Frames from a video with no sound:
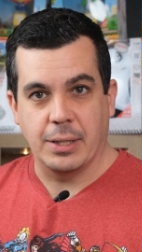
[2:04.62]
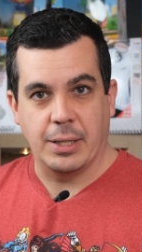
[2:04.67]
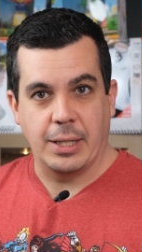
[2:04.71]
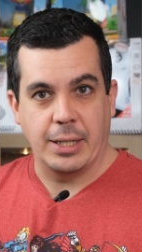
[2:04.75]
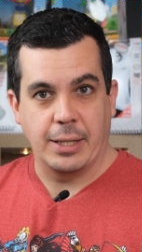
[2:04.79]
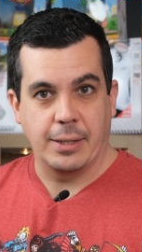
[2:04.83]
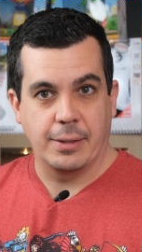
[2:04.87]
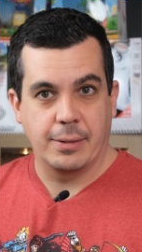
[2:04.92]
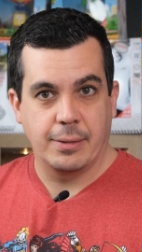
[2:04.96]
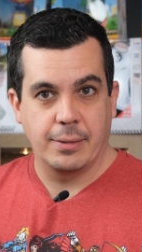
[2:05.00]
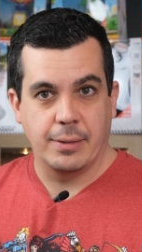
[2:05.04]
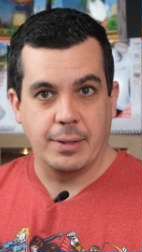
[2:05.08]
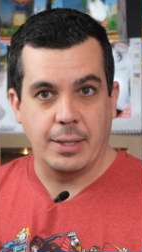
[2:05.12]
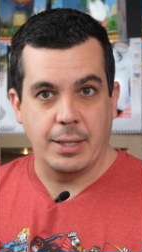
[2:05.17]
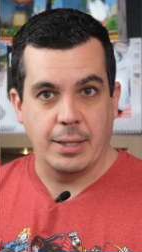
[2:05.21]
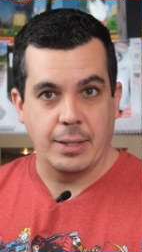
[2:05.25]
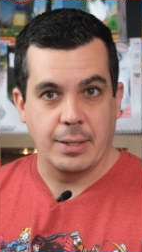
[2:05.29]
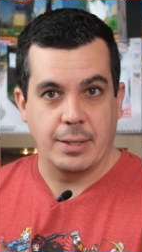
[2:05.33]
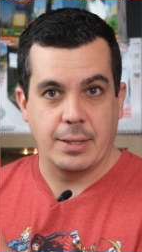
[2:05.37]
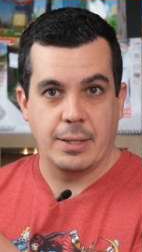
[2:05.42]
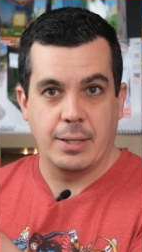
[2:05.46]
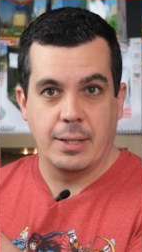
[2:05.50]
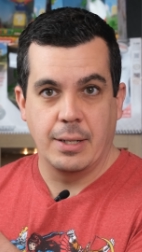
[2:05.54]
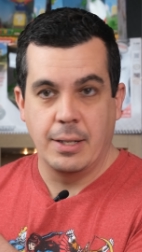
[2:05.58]
like
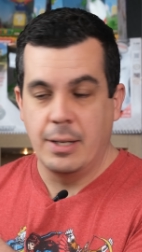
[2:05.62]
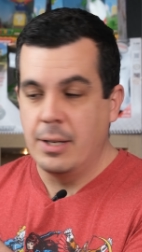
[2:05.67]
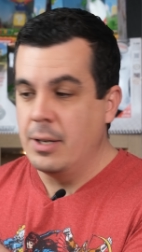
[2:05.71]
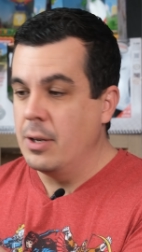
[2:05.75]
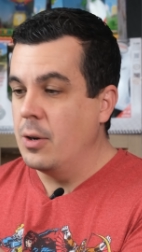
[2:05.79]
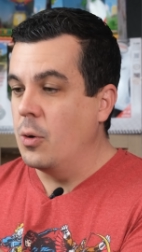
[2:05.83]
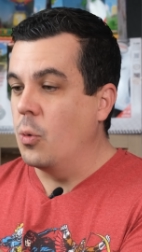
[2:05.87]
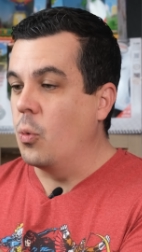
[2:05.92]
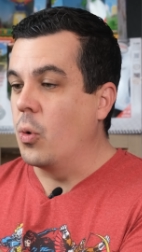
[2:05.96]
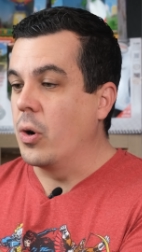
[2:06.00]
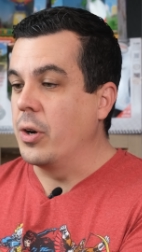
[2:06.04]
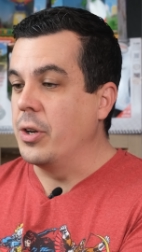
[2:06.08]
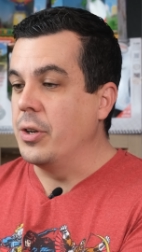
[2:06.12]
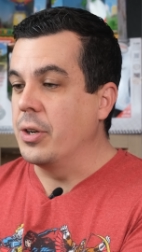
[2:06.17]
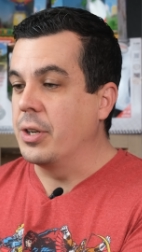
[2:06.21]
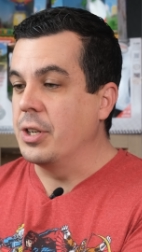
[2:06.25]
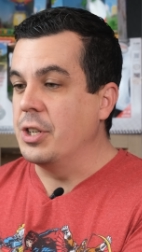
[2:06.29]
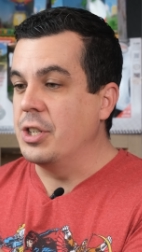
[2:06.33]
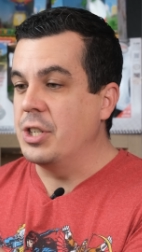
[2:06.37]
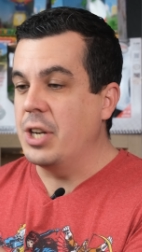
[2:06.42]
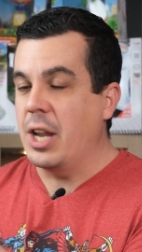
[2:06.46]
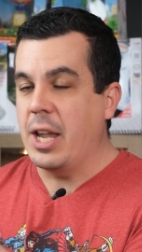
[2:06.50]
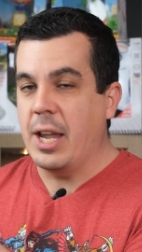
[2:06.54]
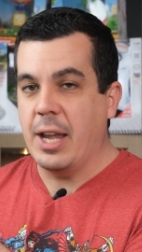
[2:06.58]
this, where you
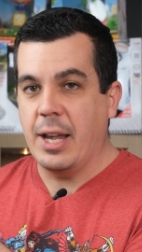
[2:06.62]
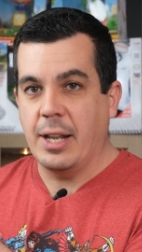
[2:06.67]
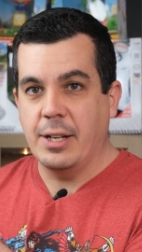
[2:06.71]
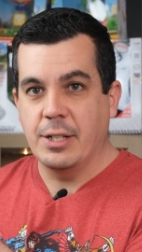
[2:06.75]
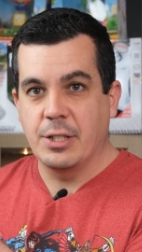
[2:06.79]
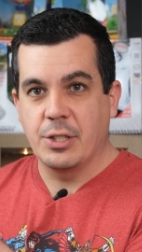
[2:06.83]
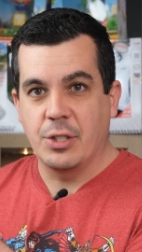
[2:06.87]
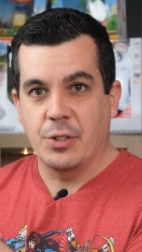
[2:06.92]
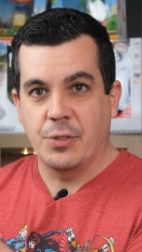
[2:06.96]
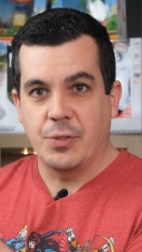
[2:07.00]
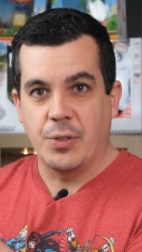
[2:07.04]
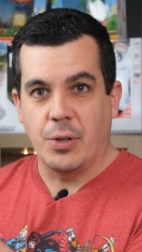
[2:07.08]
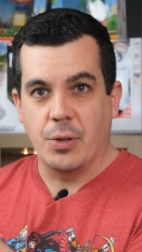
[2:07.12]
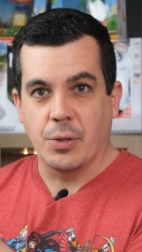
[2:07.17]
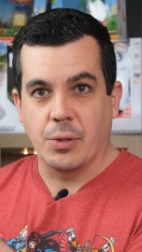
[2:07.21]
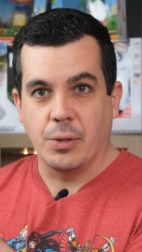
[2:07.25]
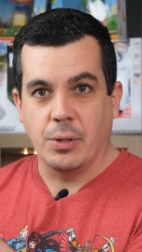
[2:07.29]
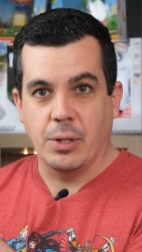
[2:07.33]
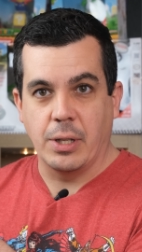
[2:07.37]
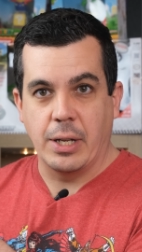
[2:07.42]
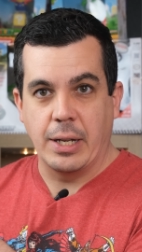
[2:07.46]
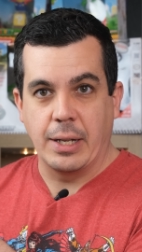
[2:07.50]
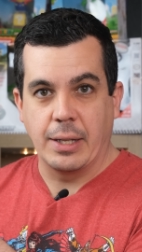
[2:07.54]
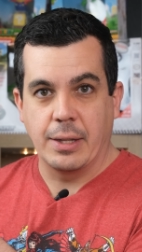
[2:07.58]
can change the
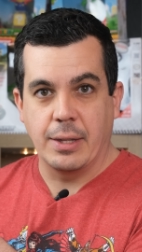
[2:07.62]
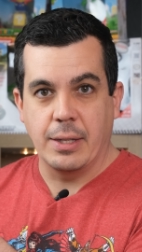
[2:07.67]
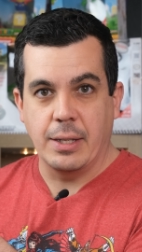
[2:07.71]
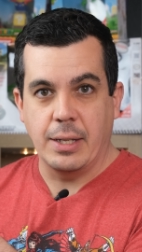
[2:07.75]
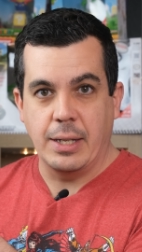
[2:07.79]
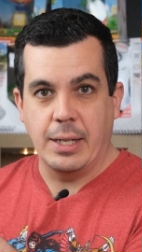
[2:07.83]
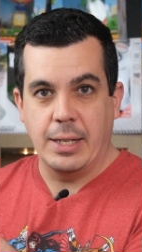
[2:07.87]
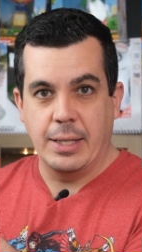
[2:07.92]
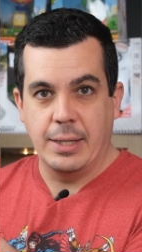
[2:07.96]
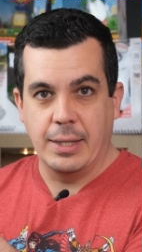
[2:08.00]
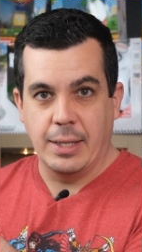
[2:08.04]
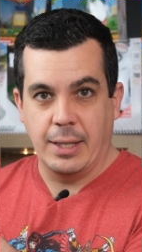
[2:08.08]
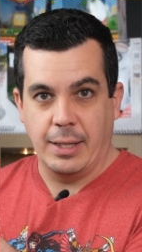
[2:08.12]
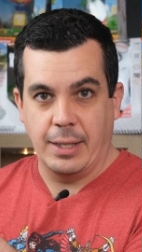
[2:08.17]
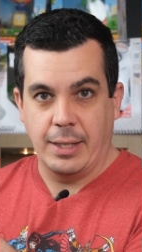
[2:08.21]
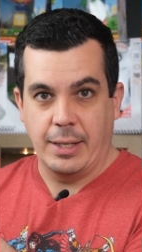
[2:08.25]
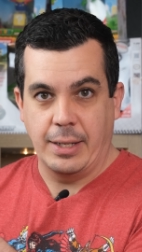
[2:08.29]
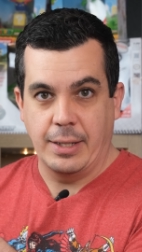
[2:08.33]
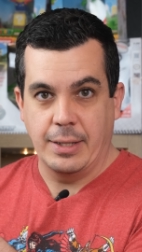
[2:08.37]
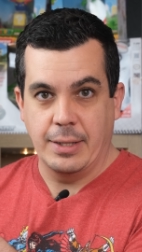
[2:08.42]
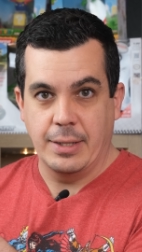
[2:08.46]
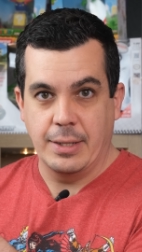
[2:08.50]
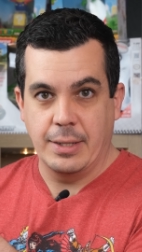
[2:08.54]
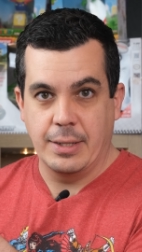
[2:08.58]
focal length in the
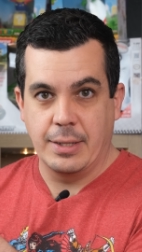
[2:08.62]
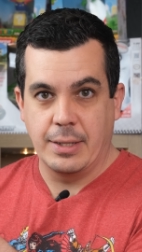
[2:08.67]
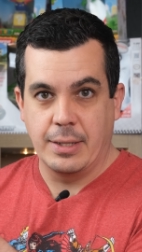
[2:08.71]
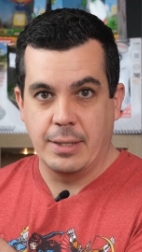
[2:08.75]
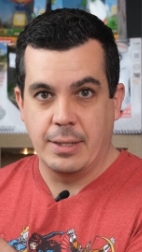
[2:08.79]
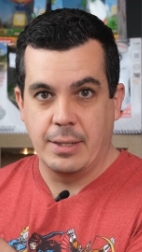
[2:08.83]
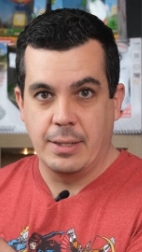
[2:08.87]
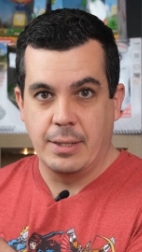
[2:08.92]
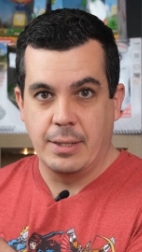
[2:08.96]
lens.